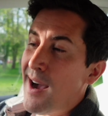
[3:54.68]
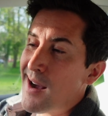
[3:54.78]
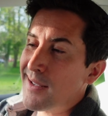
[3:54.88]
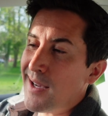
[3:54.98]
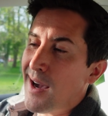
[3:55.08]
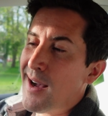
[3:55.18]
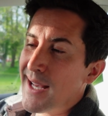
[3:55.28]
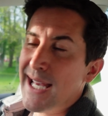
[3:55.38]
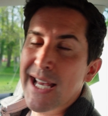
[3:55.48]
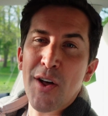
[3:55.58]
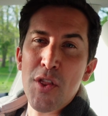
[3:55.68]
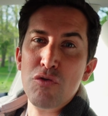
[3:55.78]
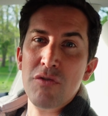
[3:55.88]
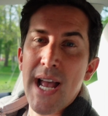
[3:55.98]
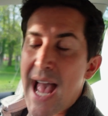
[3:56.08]
our car here on the
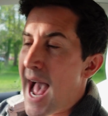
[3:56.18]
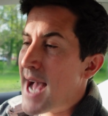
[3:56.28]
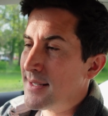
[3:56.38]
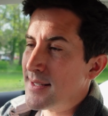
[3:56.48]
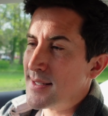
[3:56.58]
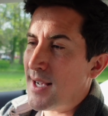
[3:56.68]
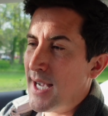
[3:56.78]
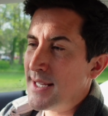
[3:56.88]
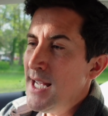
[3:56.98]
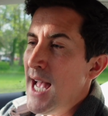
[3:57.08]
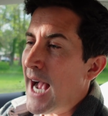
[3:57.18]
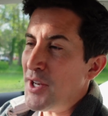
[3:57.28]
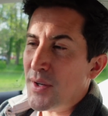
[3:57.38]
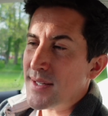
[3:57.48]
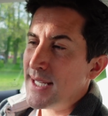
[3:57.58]
right hand side, and
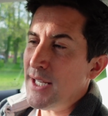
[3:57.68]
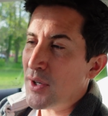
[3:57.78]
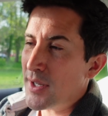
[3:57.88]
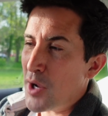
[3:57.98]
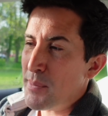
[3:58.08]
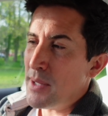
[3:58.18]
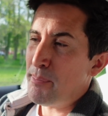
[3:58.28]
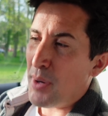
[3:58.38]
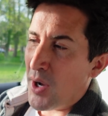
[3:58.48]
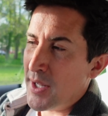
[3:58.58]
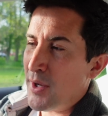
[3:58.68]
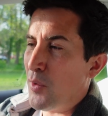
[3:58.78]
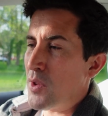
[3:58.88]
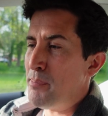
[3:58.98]
you can see you can open the bonnet or the